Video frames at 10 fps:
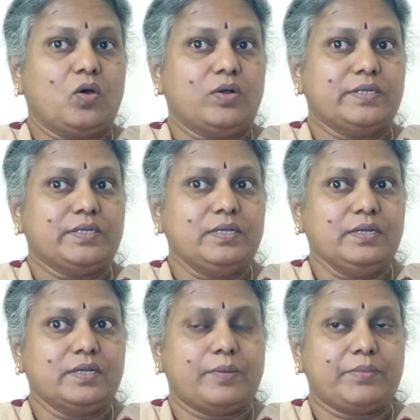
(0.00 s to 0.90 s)

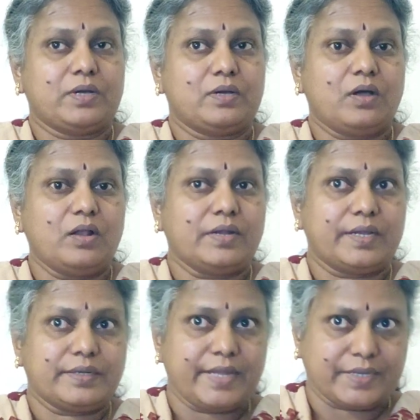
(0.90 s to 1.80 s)
ordinal number.
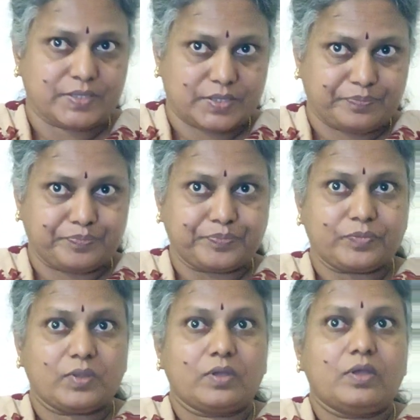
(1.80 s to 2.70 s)
Alright, next.
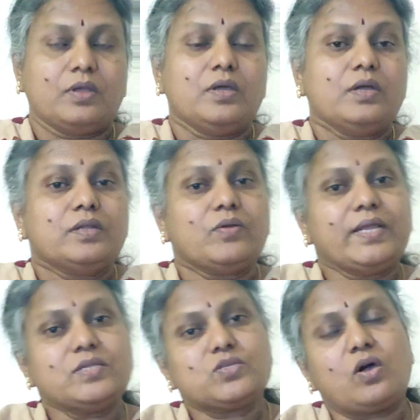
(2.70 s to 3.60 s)
Now
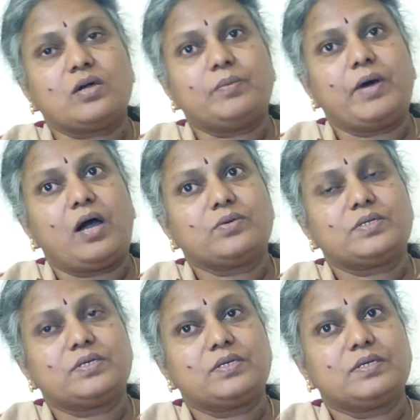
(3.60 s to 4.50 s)
let's talk
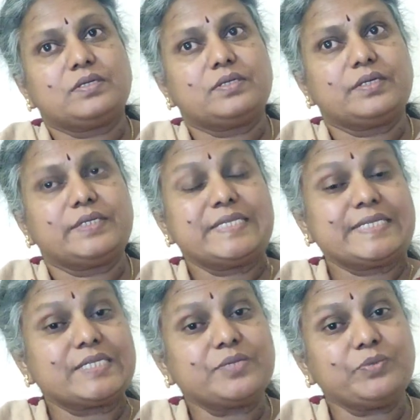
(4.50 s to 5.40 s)
about the
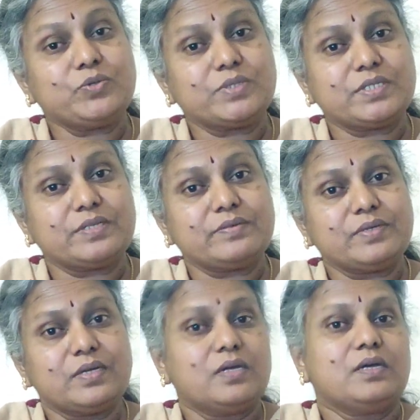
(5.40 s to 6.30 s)
distributive
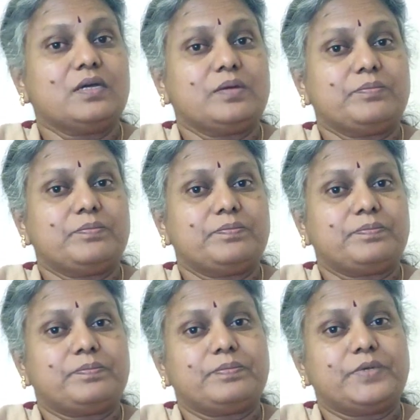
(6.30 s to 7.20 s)

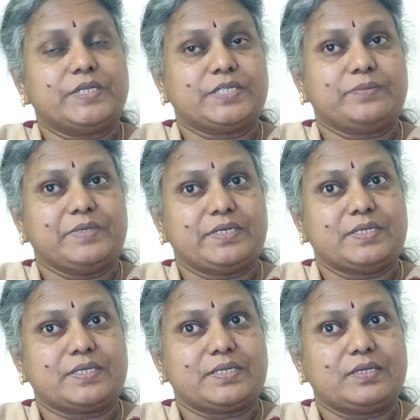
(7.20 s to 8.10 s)

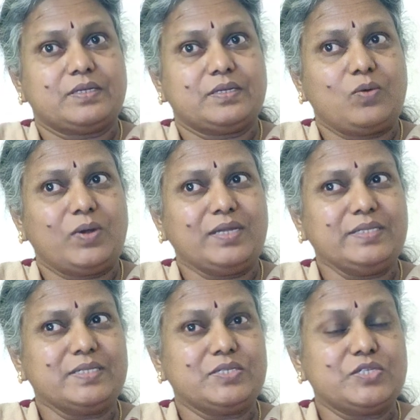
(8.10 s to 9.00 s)
determiners. Now what
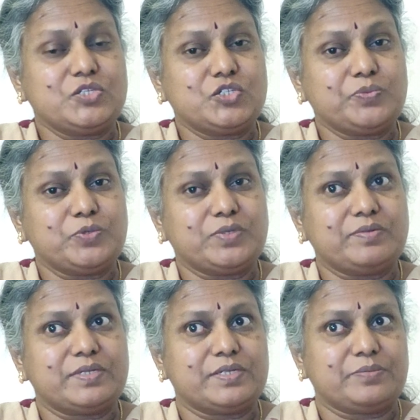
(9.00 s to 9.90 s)
are these
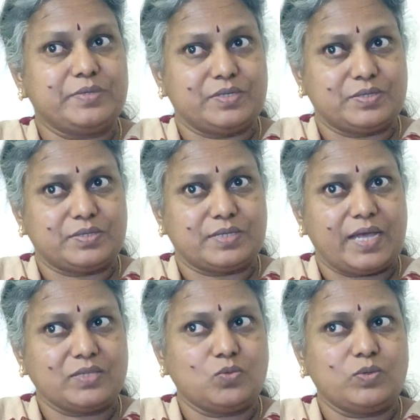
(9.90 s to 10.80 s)
distributive determiners?
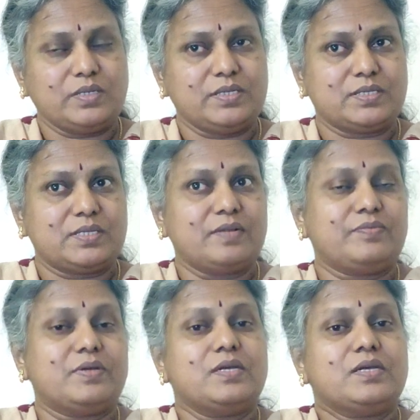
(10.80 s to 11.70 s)
As the word itself